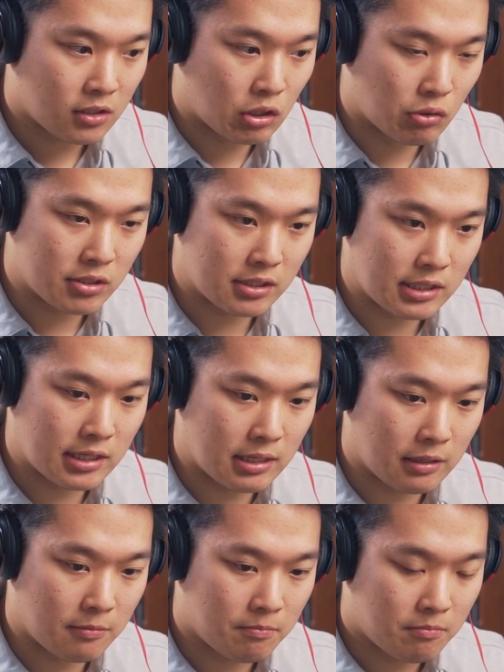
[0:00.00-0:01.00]
you
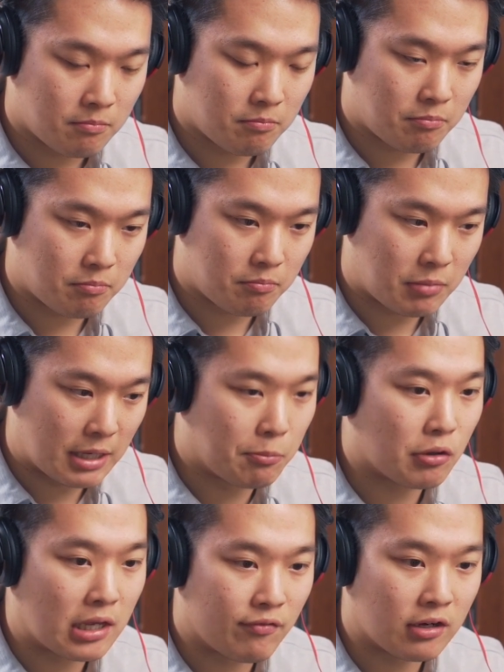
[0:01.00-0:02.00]
see people
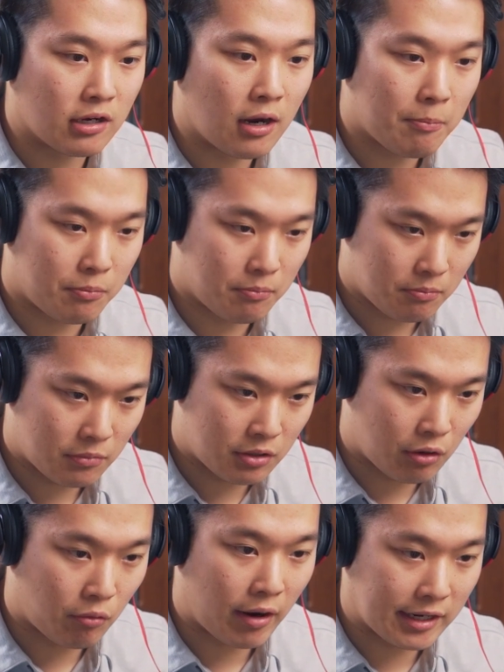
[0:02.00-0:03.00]
giving up
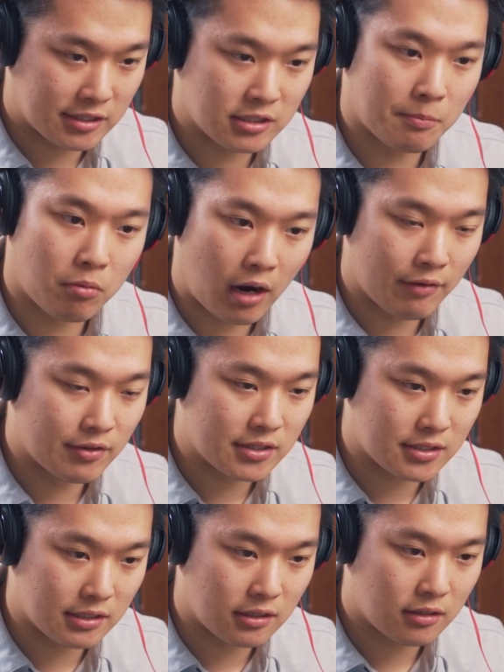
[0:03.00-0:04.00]
their rights to
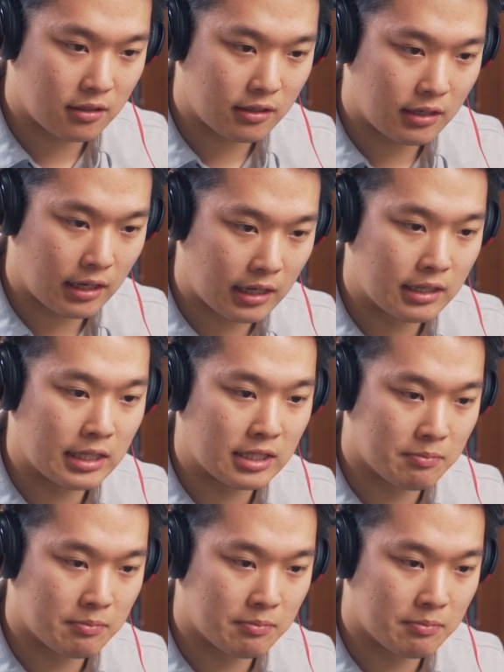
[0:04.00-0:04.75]
privacy in these